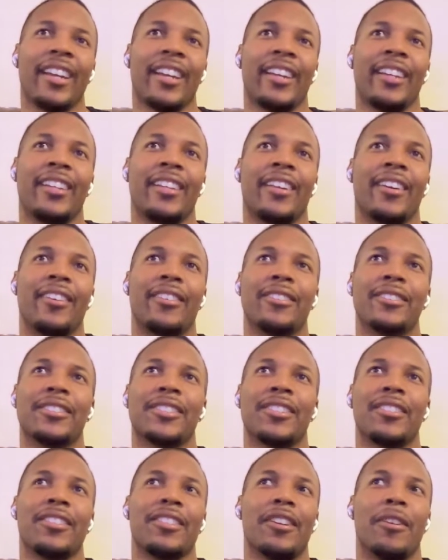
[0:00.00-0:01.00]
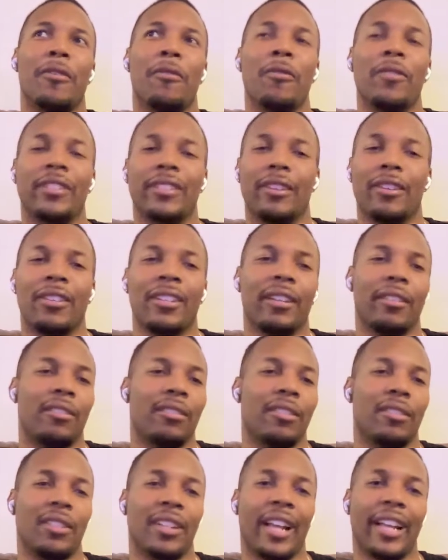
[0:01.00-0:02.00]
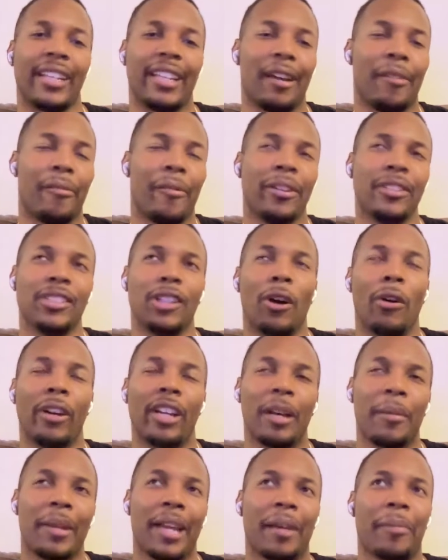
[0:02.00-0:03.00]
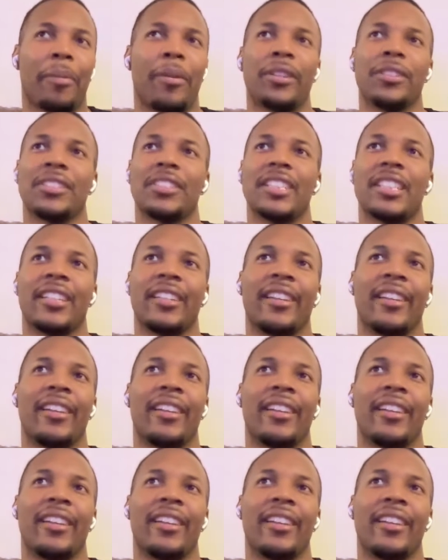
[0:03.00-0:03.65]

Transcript: so or like that one token black person,